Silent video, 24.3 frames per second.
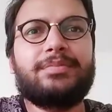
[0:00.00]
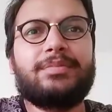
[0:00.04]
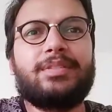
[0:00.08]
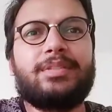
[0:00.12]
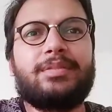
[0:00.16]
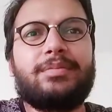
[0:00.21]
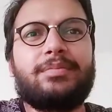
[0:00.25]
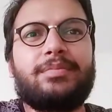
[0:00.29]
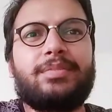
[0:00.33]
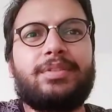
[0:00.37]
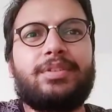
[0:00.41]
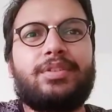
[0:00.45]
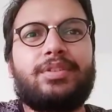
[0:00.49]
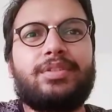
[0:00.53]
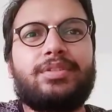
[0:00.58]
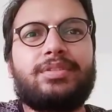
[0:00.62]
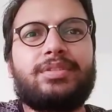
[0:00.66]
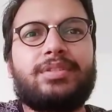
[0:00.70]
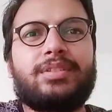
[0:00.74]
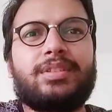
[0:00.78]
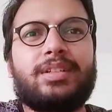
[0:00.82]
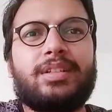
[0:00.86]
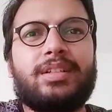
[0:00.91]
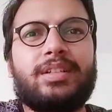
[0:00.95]
because
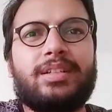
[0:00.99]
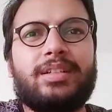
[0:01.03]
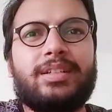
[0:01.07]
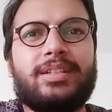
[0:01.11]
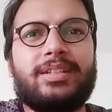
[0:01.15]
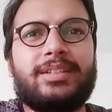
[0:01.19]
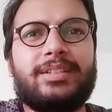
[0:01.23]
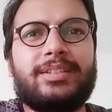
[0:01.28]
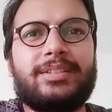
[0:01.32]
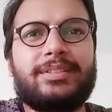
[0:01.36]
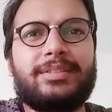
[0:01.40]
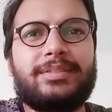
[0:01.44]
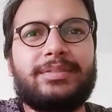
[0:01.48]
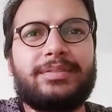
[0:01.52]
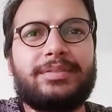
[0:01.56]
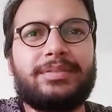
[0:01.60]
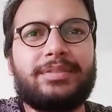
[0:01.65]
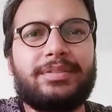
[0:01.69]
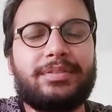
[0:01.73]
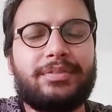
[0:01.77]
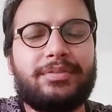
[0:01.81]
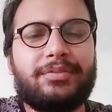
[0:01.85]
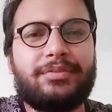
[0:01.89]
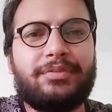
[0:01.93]

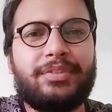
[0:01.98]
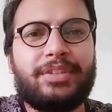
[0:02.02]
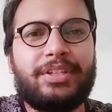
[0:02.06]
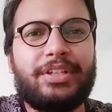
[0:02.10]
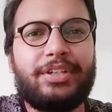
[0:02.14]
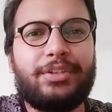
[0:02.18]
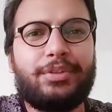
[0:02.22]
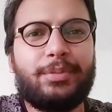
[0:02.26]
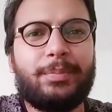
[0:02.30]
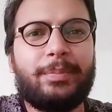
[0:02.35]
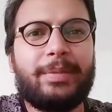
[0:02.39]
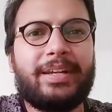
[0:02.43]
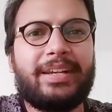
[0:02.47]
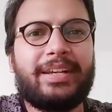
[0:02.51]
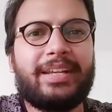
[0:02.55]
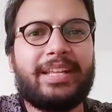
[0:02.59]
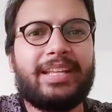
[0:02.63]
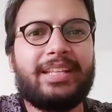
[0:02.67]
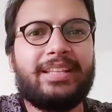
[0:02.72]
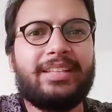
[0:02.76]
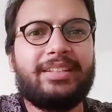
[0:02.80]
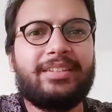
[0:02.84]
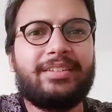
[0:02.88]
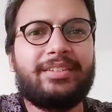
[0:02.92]
we need to
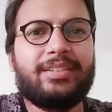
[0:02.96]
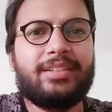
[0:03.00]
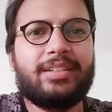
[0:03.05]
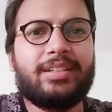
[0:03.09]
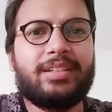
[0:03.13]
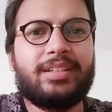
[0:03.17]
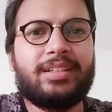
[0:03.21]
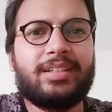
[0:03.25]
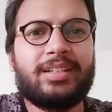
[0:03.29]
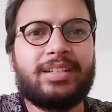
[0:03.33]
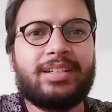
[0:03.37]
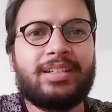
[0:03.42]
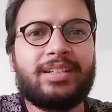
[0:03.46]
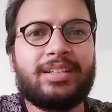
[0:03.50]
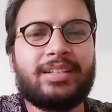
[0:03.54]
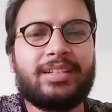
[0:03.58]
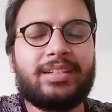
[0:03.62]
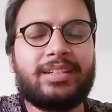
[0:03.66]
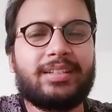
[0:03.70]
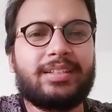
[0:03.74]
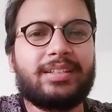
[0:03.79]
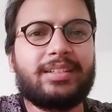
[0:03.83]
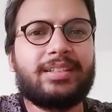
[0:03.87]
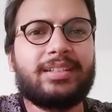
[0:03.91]
maintain the
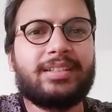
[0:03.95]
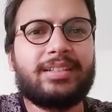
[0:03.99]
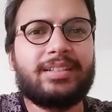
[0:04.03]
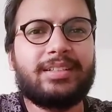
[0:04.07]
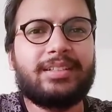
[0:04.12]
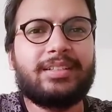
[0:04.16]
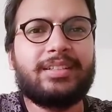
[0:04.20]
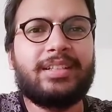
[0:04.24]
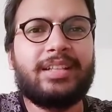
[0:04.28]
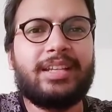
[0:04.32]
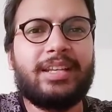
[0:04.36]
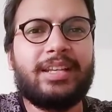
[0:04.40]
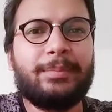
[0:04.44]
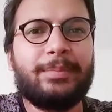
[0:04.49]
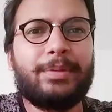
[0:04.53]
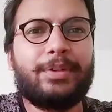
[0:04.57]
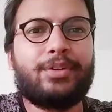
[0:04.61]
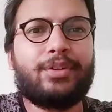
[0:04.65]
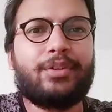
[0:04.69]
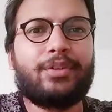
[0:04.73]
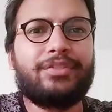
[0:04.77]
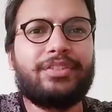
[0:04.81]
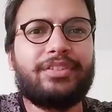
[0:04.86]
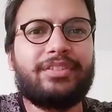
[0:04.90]
limit
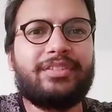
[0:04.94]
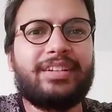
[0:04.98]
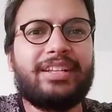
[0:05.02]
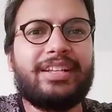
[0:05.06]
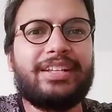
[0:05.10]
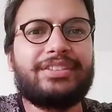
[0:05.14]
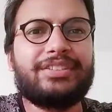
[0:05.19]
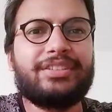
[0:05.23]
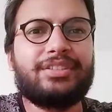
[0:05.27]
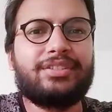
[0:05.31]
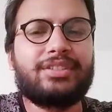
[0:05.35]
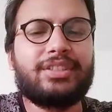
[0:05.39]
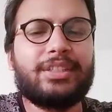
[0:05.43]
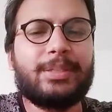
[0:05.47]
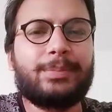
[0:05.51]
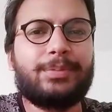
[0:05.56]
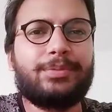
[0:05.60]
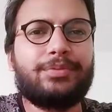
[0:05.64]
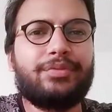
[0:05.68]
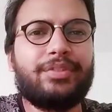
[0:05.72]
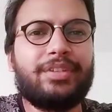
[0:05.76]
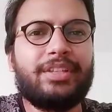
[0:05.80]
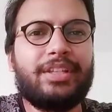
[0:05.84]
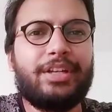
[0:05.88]
of the
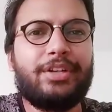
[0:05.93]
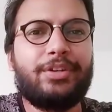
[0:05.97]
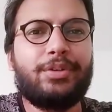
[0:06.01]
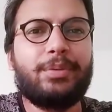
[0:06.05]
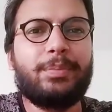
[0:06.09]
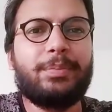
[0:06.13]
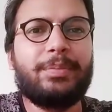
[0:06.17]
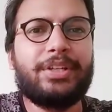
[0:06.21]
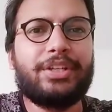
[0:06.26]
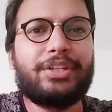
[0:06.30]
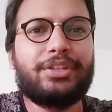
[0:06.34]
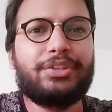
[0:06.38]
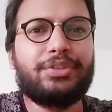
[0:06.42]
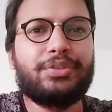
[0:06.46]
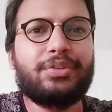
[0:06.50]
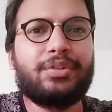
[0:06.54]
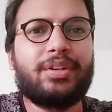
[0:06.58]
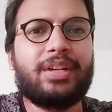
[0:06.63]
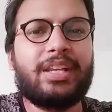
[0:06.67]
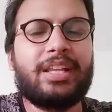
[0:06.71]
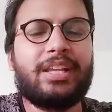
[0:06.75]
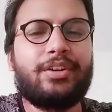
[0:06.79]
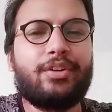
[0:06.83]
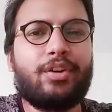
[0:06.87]
relationships. We need to make sure
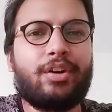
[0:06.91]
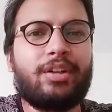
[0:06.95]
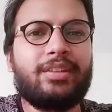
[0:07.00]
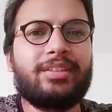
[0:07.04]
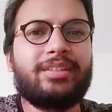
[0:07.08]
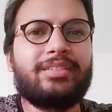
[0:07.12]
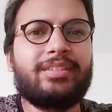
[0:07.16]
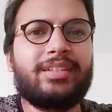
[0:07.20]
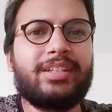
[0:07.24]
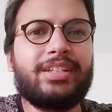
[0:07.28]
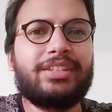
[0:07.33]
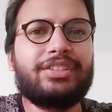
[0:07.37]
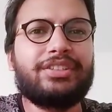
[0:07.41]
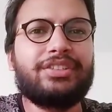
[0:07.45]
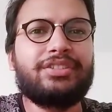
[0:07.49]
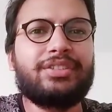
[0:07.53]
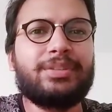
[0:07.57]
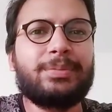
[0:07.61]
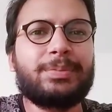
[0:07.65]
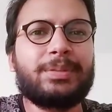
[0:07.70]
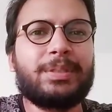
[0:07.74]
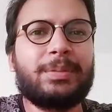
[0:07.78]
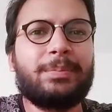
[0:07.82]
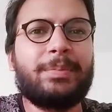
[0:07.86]
like all the
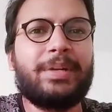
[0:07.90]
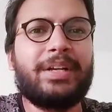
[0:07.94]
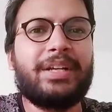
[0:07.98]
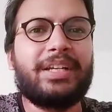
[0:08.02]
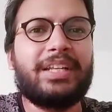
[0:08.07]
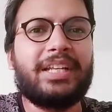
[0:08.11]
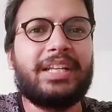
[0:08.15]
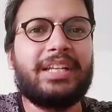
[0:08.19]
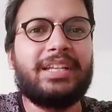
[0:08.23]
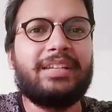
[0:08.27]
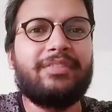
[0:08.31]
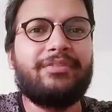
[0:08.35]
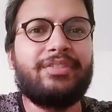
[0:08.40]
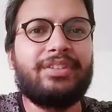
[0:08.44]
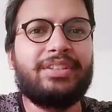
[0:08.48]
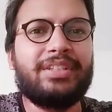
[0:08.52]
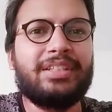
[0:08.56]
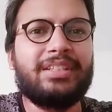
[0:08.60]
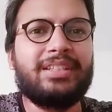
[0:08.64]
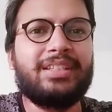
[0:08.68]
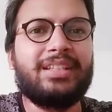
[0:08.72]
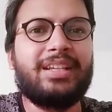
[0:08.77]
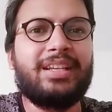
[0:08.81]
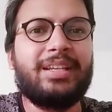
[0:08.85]
relationships are maintained
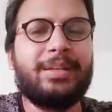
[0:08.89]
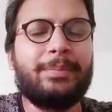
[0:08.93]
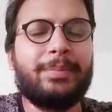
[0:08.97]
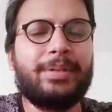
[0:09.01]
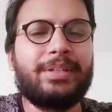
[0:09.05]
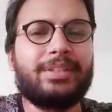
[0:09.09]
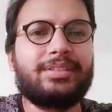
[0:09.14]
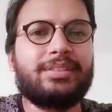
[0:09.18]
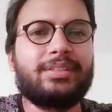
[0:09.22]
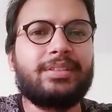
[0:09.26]
within the limits,